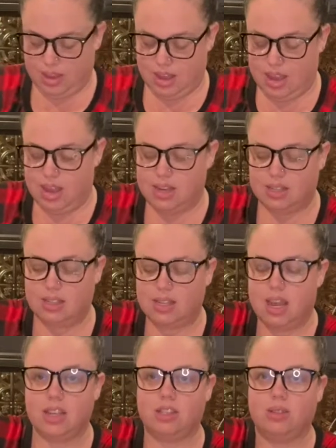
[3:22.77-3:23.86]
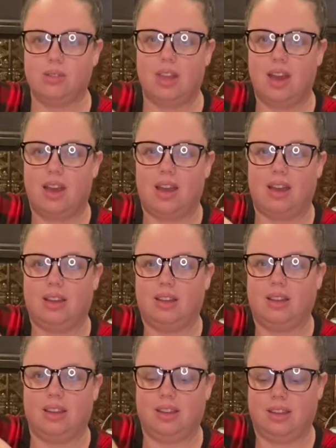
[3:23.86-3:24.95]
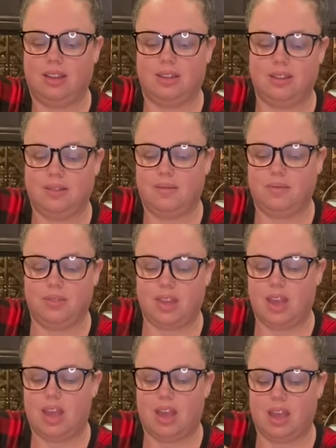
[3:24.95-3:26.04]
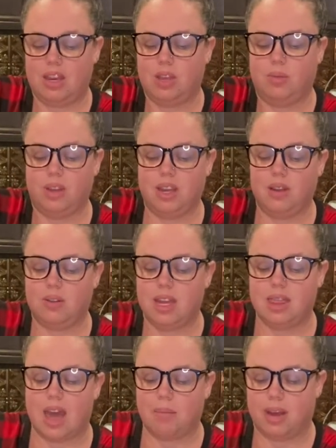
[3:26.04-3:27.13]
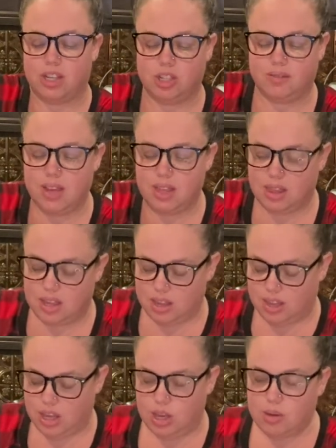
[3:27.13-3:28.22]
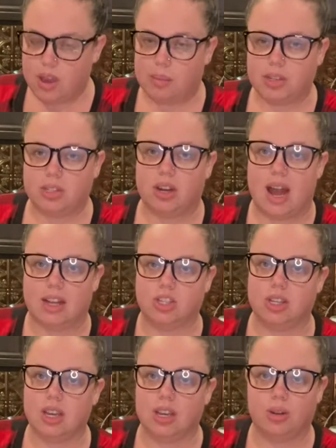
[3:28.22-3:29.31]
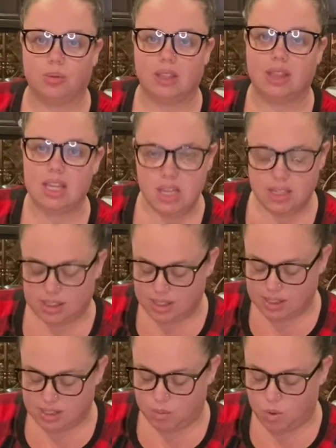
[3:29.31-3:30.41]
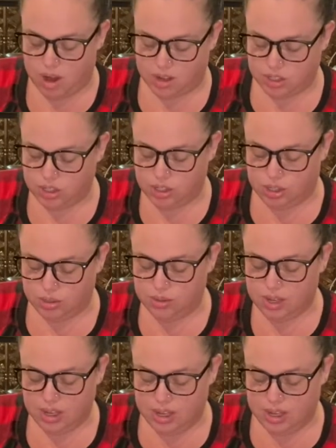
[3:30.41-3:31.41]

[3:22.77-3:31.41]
It doesn't take too long. And you really don't need that much of it. The cucumbers are actually gonna release some water too.